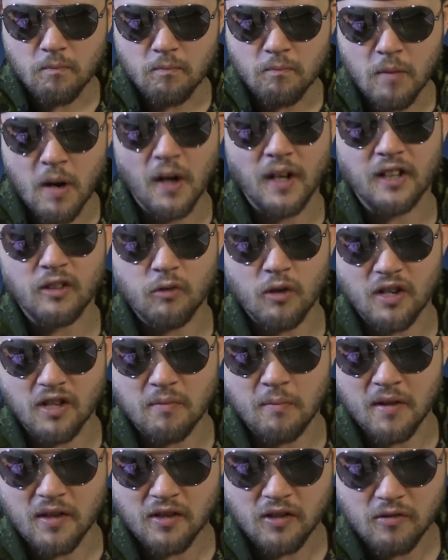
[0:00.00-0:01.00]
Merry
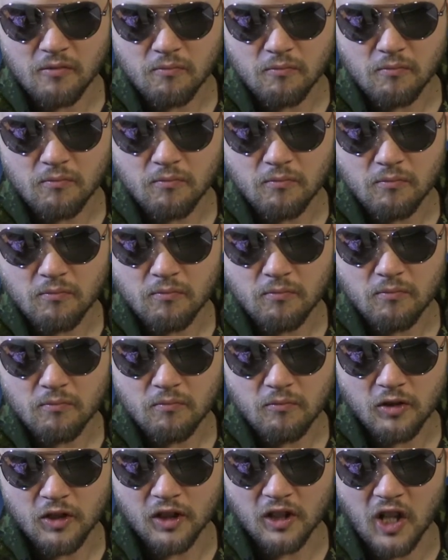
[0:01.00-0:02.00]
Christmas.
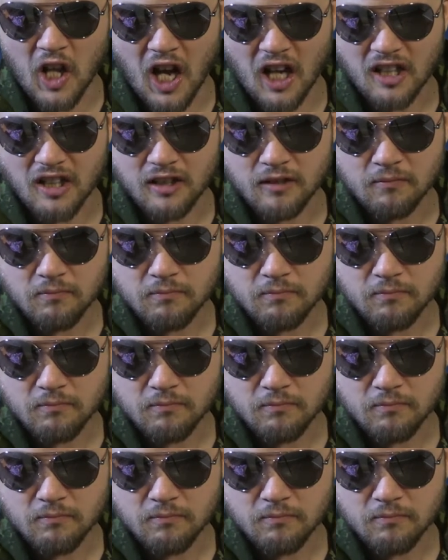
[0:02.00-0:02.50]
Good luck.